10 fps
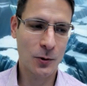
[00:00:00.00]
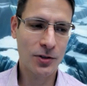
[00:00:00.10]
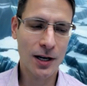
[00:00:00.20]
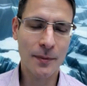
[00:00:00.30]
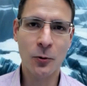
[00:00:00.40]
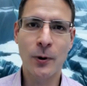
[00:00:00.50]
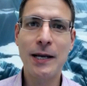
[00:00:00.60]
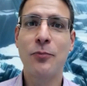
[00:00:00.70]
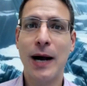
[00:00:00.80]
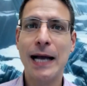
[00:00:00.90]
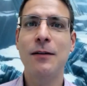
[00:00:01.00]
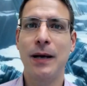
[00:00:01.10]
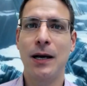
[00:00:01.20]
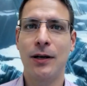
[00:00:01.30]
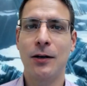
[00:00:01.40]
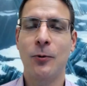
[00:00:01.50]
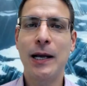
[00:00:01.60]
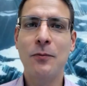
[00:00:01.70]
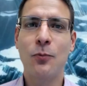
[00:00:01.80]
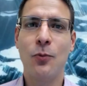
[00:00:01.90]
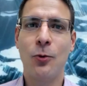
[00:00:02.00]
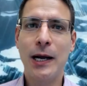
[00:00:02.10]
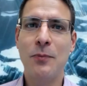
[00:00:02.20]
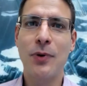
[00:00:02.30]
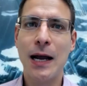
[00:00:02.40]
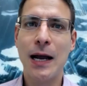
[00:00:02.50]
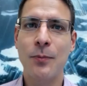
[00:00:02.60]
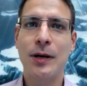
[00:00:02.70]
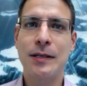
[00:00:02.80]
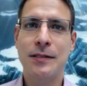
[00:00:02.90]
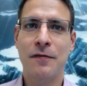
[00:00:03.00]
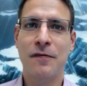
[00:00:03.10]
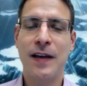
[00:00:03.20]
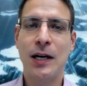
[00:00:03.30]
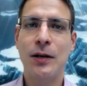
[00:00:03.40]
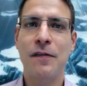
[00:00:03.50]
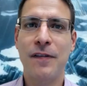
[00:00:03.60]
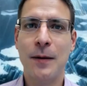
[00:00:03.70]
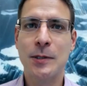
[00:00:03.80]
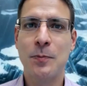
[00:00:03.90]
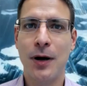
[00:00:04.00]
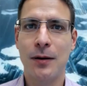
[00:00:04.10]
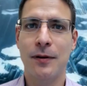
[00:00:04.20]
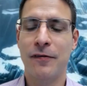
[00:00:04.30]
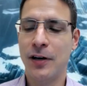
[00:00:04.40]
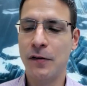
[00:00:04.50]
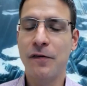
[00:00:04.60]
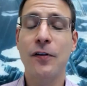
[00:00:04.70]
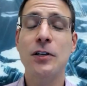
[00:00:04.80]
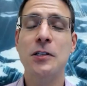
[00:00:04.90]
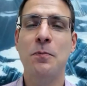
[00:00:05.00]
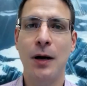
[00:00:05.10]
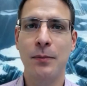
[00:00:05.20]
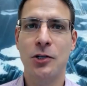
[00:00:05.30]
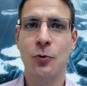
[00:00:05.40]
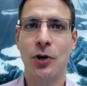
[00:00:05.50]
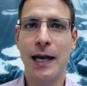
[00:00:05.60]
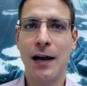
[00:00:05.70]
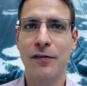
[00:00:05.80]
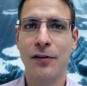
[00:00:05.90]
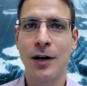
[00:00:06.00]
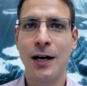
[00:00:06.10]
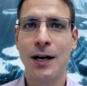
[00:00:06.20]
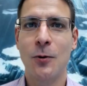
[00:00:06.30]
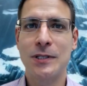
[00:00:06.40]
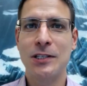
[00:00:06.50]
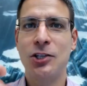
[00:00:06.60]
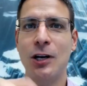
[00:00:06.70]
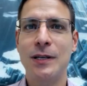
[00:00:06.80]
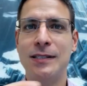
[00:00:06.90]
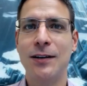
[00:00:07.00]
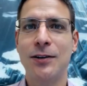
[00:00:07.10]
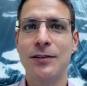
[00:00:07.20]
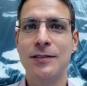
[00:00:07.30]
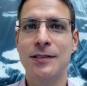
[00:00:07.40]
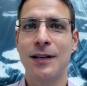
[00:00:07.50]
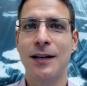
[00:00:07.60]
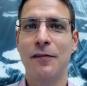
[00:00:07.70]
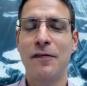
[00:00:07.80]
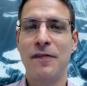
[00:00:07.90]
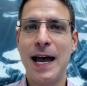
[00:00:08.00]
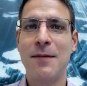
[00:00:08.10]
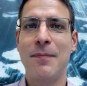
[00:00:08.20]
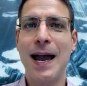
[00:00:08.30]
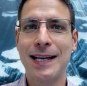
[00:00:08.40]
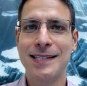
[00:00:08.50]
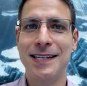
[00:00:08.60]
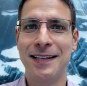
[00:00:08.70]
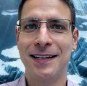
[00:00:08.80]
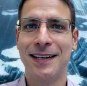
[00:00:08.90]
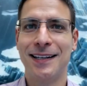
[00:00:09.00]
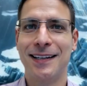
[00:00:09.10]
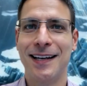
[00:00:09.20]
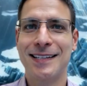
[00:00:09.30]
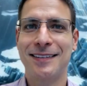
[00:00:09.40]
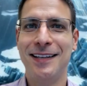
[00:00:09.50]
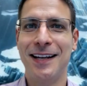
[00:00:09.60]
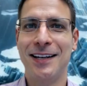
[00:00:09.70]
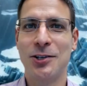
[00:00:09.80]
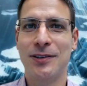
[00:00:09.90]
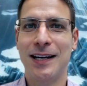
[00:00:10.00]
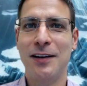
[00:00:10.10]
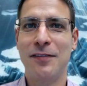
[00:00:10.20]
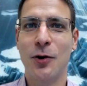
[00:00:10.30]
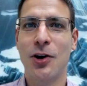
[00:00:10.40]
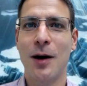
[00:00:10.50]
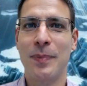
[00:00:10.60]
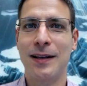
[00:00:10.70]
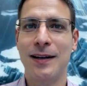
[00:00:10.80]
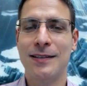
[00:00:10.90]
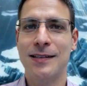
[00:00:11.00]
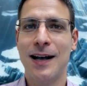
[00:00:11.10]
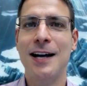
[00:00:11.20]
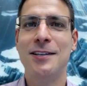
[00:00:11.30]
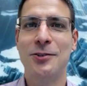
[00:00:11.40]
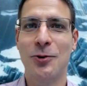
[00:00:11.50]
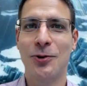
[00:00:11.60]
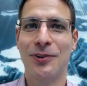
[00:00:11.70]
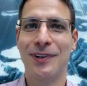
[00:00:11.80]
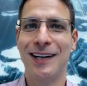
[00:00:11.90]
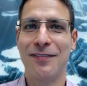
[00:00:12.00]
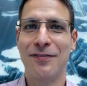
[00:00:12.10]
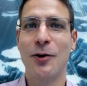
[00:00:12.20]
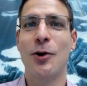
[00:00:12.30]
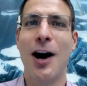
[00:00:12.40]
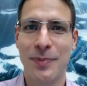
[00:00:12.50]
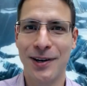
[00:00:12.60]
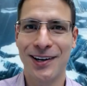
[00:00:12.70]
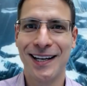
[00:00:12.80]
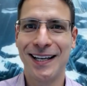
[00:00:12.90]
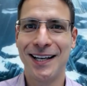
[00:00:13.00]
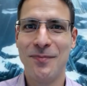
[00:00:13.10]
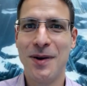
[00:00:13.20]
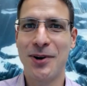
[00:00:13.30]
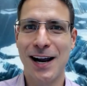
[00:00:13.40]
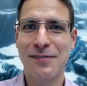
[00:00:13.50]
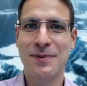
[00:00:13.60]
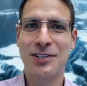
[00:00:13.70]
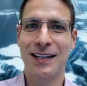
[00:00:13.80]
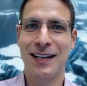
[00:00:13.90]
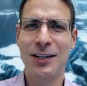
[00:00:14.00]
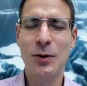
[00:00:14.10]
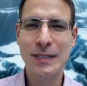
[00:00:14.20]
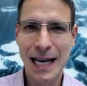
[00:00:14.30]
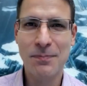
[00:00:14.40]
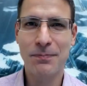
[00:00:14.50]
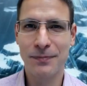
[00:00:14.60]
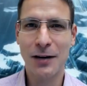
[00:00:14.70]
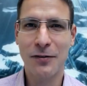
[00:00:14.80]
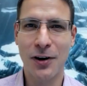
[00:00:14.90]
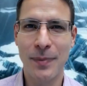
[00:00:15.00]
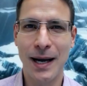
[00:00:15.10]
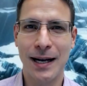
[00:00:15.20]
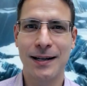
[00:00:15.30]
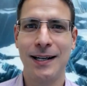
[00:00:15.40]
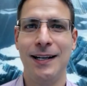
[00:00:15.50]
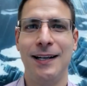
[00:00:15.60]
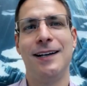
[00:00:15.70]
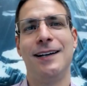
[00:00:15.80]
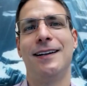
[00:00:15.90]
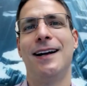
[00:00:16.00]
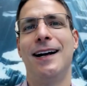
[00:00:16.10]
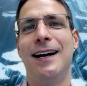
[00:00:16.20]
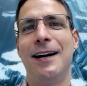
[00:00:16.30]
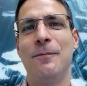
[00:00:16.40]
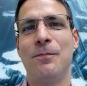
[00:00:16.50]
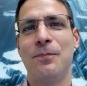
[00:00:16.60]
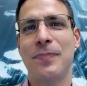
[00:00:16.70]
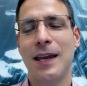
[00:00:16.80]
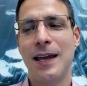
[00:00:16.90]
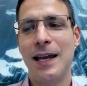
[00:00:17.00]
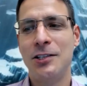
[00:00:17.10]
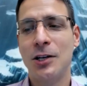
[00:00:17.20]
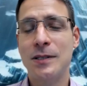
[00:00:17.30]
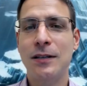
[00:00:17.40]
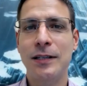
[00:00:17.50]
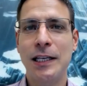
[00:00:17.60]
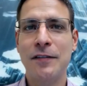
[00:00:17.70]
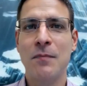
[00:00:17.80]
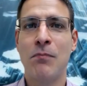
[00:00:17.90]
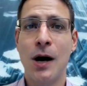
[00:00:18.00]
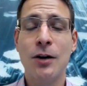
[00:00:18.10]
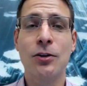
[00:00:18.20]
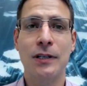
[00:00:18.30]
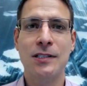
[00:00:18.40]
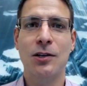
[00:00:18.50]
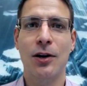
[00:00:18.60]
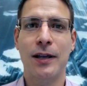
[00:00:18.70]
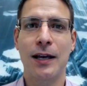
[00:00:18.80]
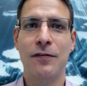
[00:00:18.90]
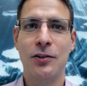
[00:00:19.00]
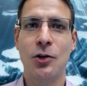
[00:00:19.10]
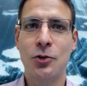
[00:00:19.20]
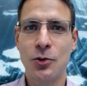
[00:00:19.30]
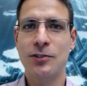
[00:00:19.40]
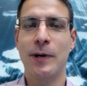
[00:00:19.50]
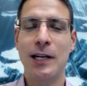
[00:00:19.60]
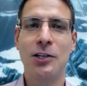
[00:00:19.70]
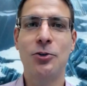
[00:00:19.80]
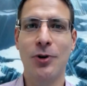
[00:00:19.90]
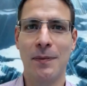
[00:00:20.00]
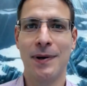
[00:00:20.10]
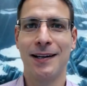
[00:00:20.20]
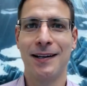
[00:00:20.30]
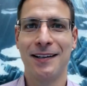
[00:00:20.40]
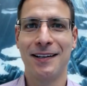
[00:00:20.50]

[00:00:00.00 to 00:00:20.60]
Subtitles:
We talk about Ray Bradbury. Ray Bradbury's very famous, very first published work ever was in Jerry Siegel's fan magazine as a teenager that he photocopied in his high school photocopier, mimeograph machine. It goes that far back. And Jerry Siegel even modeled as Clark Kent for Joe Shuster when he drew it.